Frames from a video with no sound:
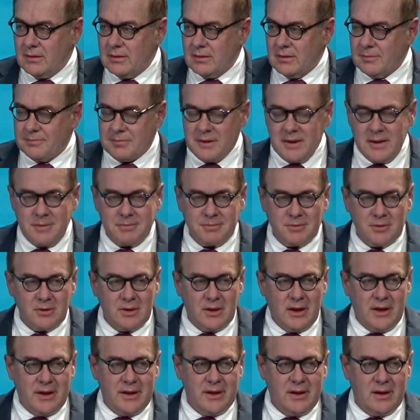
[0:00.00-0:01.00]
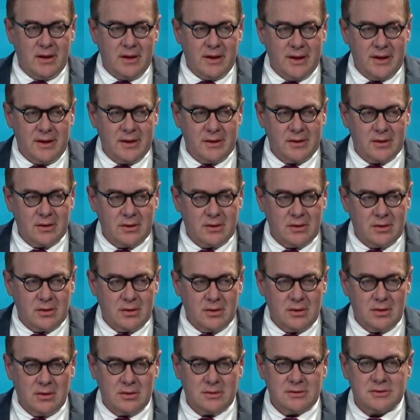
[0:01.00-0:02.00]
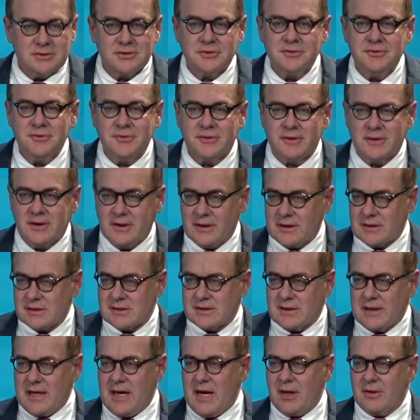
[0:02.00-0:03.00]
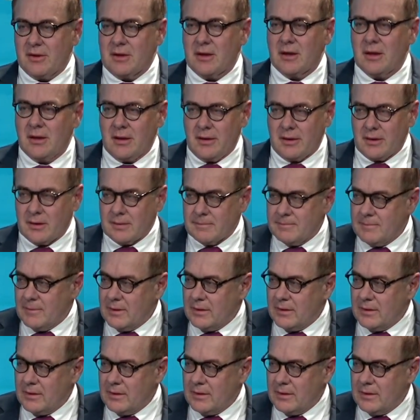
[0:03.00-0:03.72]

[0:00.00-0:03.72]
the people, I, I heard two things loud and clear.